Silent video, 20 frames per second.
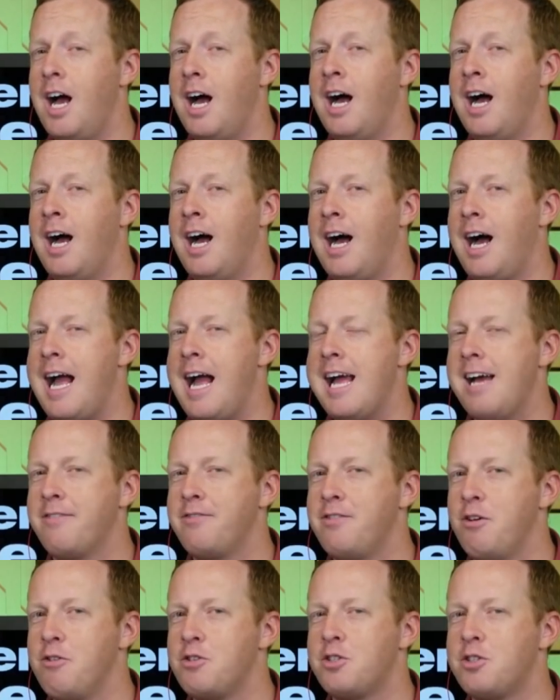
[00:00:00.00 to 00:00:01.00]
I
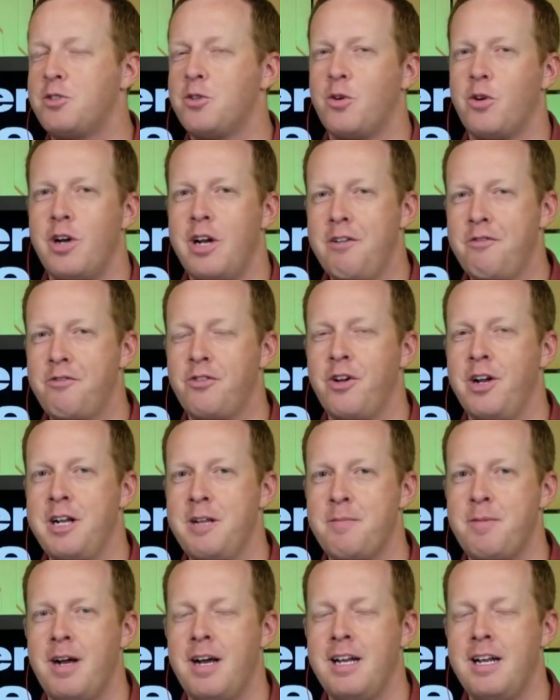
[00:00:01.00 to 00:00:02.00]
have no story for
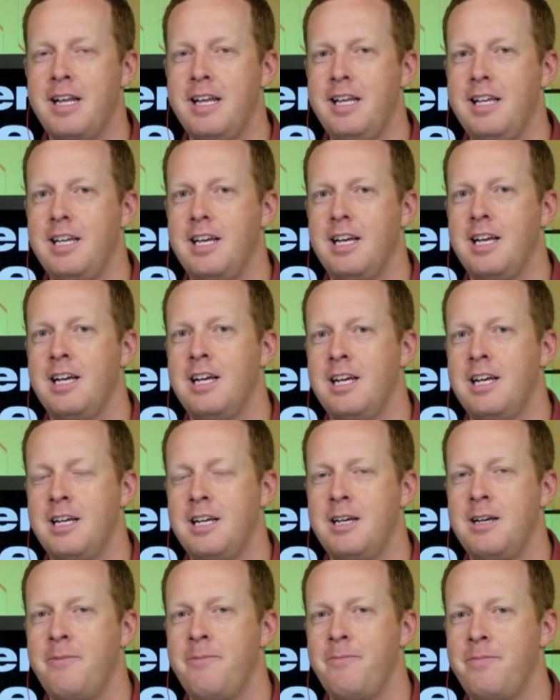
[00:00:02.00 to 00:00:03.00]
anybody.
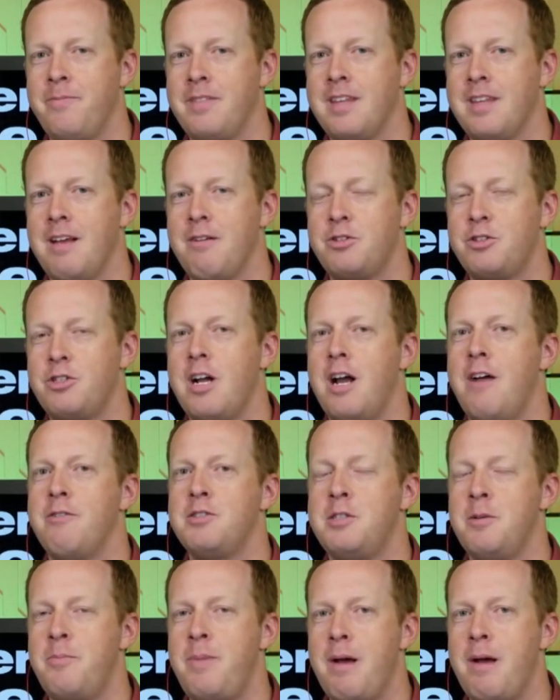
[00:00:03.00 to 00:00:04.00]
Um, I was trying, I
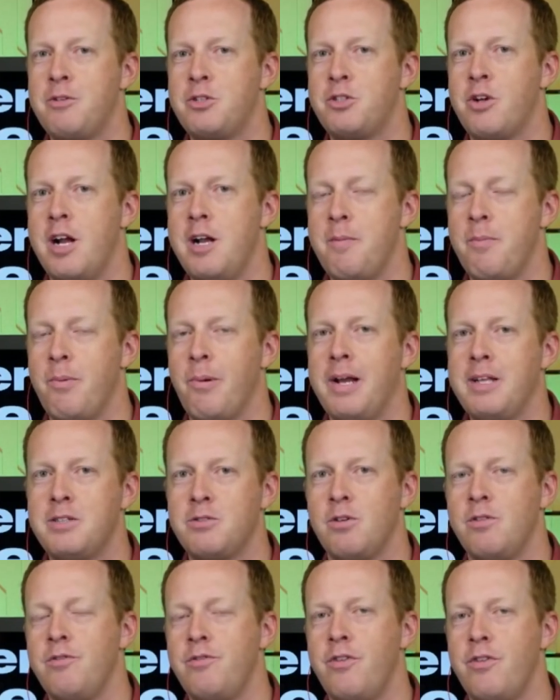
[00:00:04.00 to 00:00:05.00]
was, I was trying to
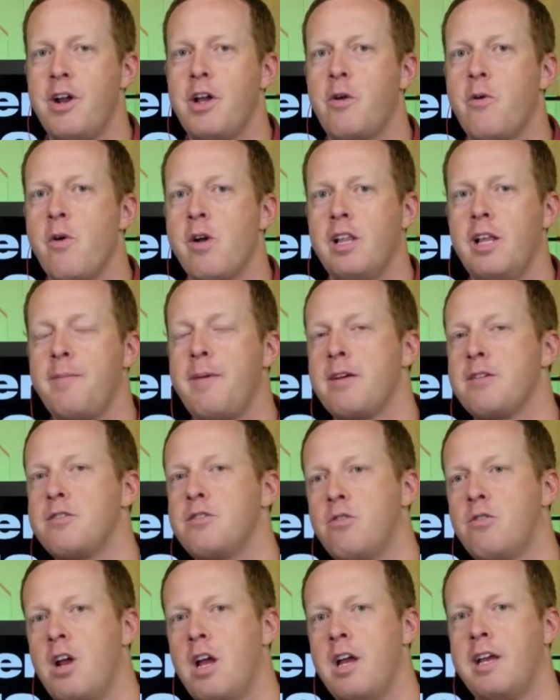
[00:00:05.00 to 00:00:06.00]
brainstorm very quickly about a
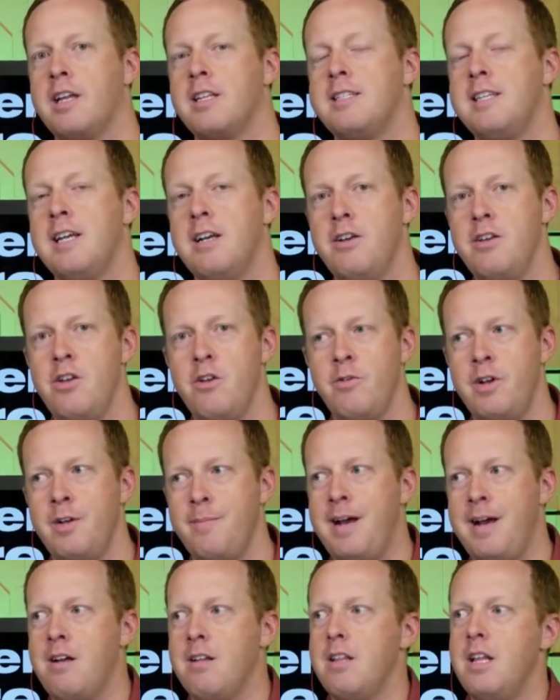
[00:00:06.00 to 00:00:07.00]
story I could tell you in
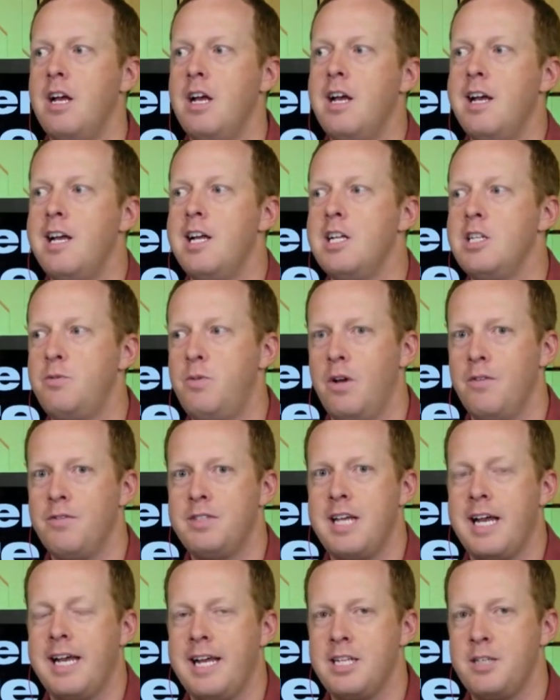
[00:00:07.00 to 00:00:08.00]
about
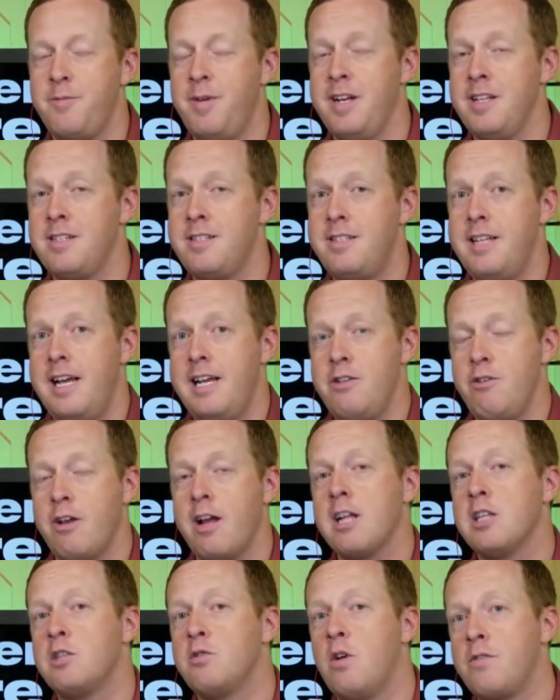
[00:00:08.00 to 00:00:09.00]
12 seconds, but instead
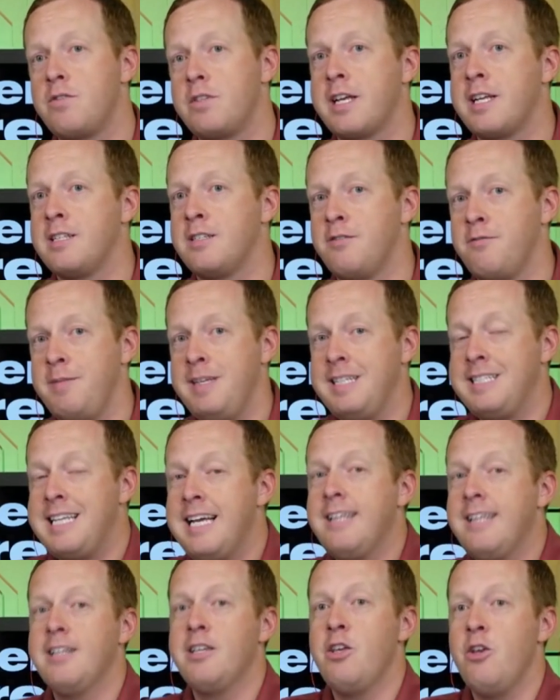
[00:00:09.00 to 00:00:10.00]
you got 12 seconds of me
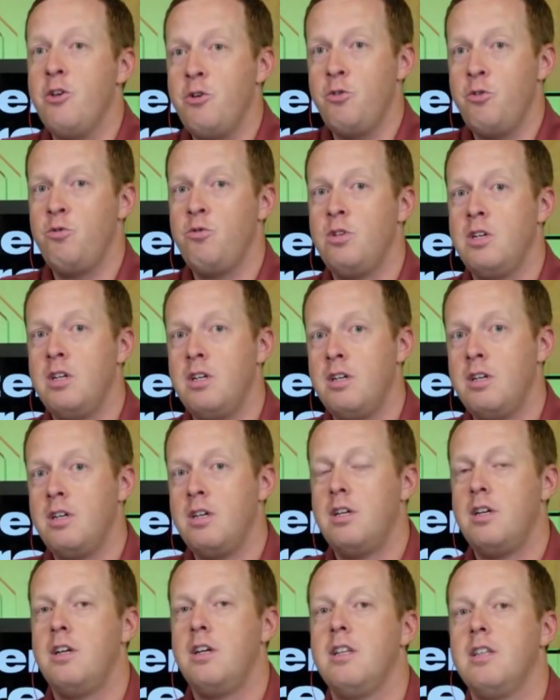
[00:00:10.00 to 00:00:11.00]
telling you
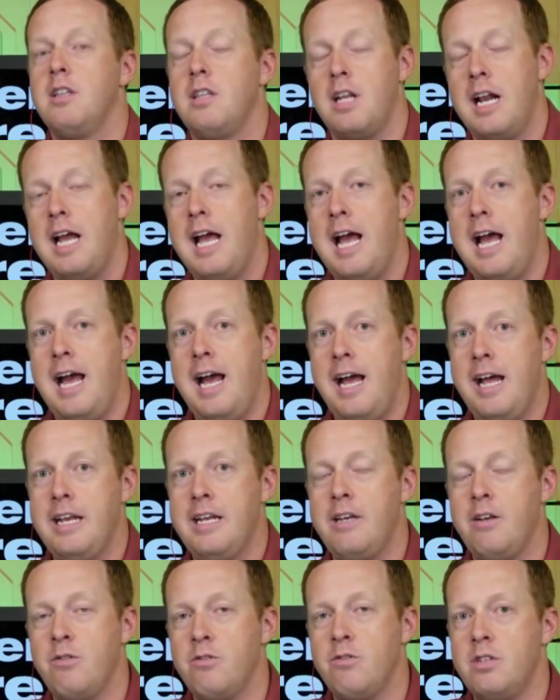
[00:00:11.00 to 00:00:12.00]
that I
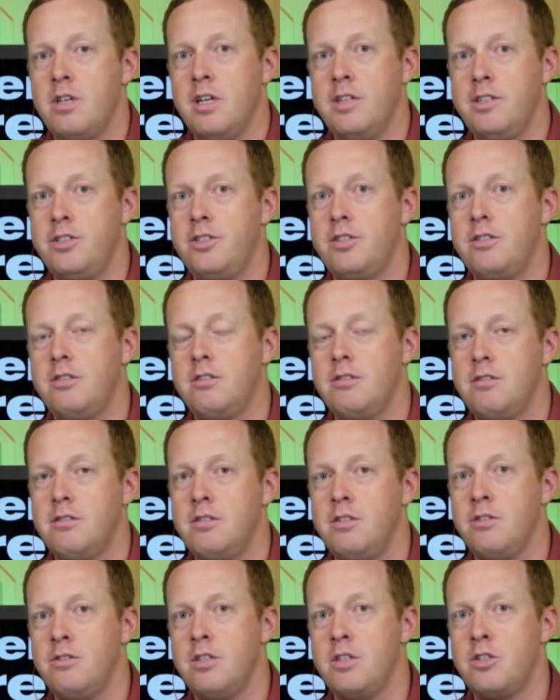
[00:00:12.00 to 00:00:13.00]
had no such,
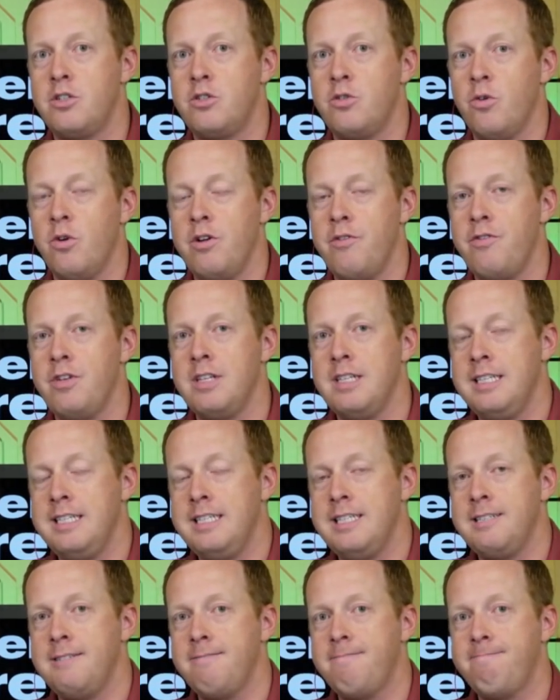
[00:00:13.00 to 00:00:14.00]
Nothing. no such story for the
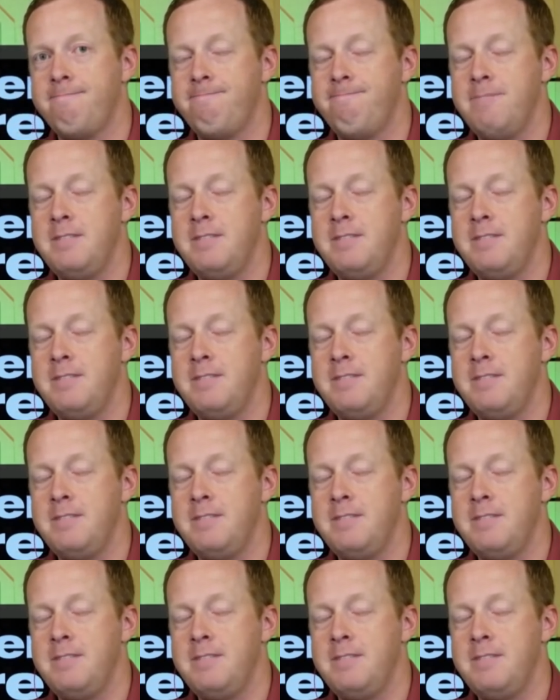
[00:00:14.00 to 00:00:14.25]
lead-in.